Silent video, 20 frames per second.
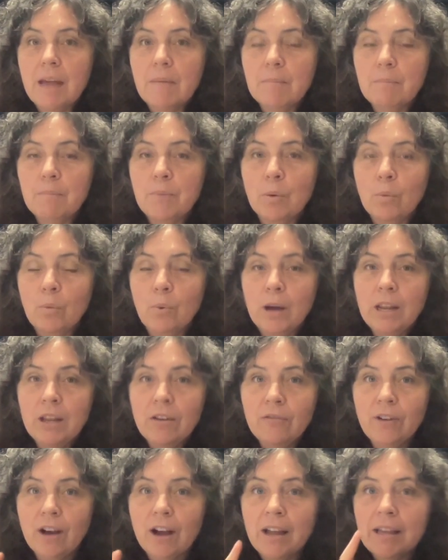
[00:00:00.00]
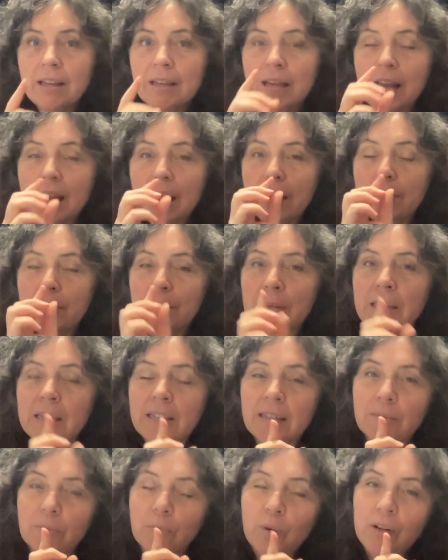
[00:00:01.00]
But what if
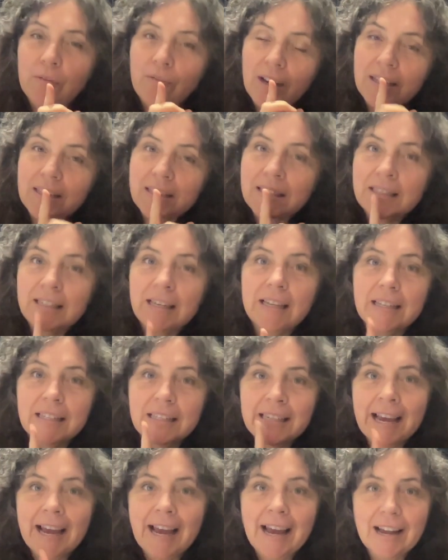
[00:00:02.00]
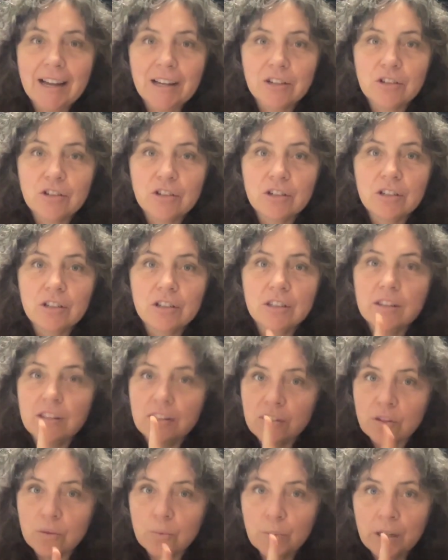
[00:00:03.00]
I stay attached to
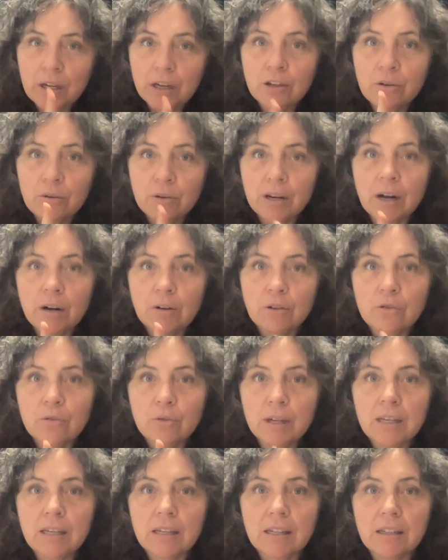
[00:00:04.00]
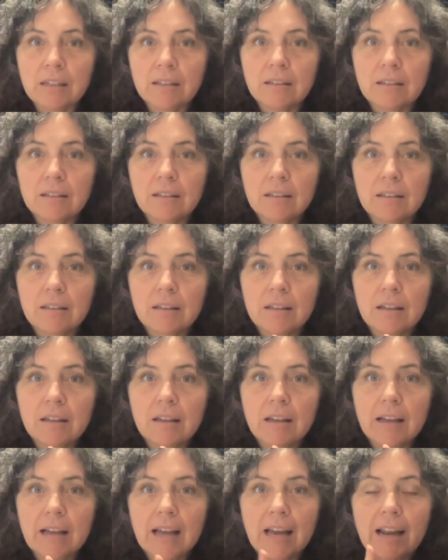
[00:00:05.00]
this 300-hour training
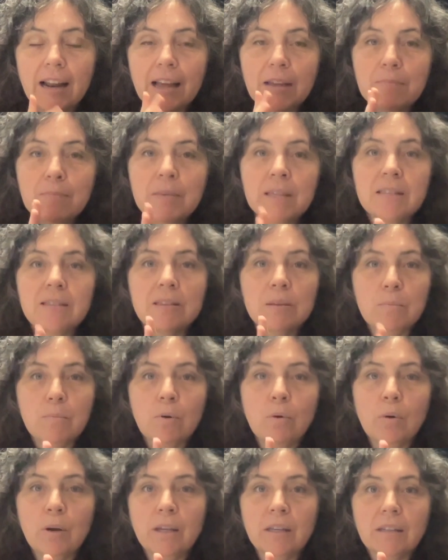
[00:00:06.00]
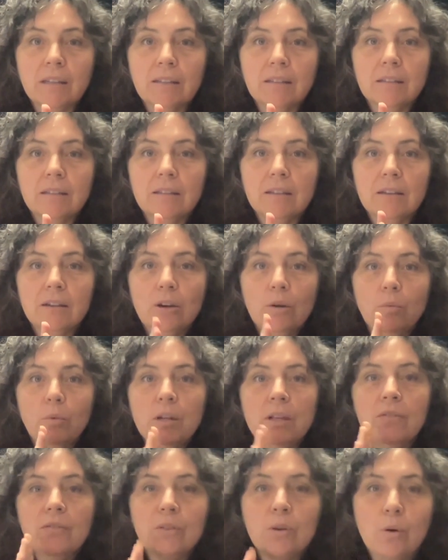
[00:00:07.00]
and I miss the point? What
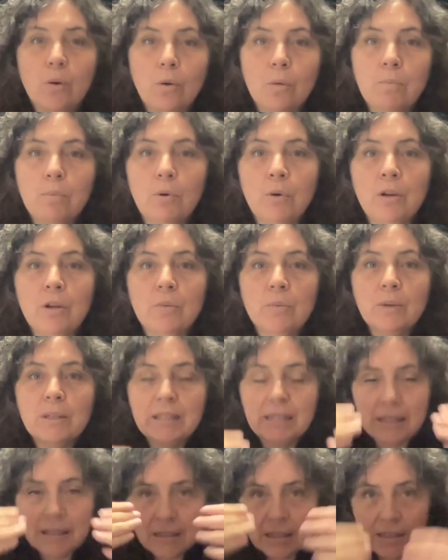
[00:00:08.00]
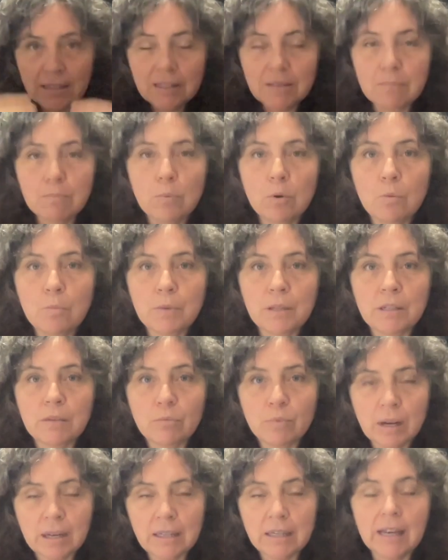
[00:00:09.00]
if the whole point was, in this moment
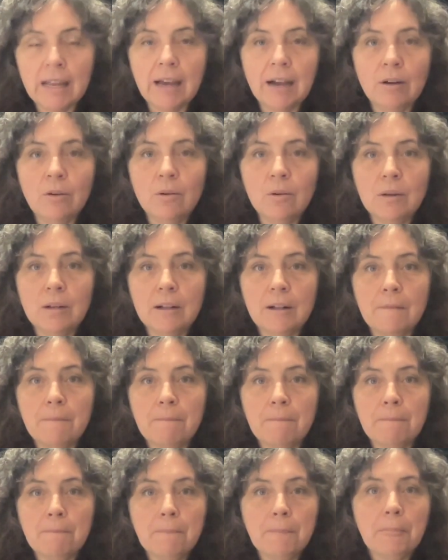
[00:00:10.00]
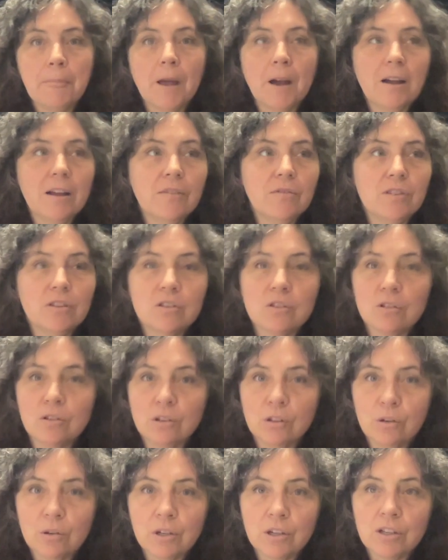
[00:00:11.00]
right now, I have this
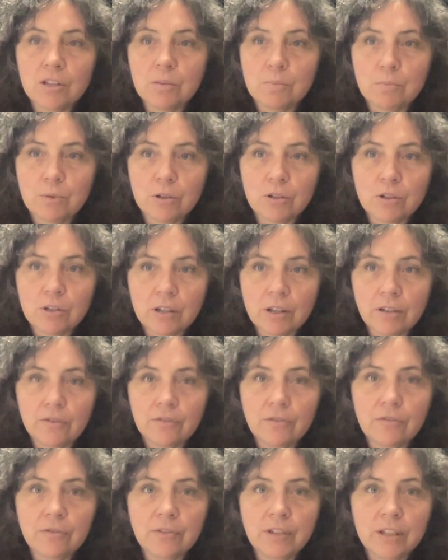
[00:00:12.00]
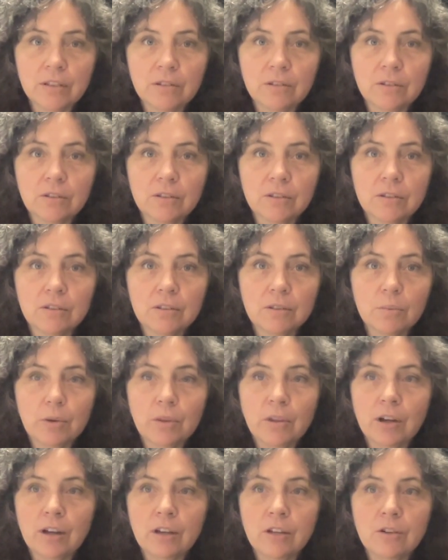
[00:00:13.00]
glorious bookshelf filled with
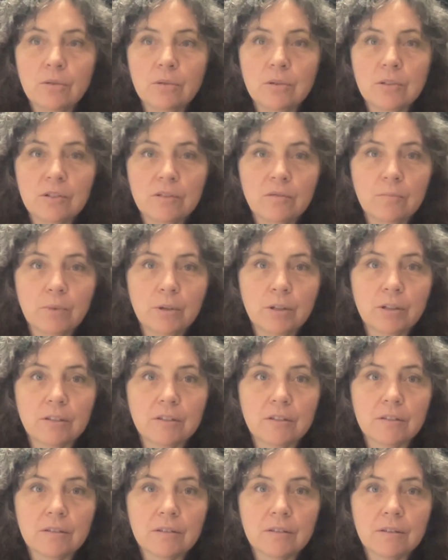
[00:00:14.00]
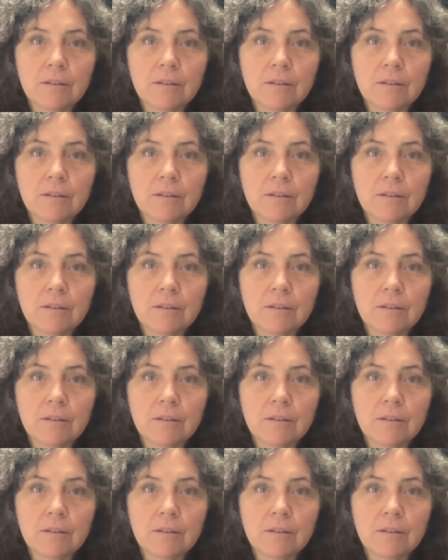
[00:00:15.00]
hundreds of books.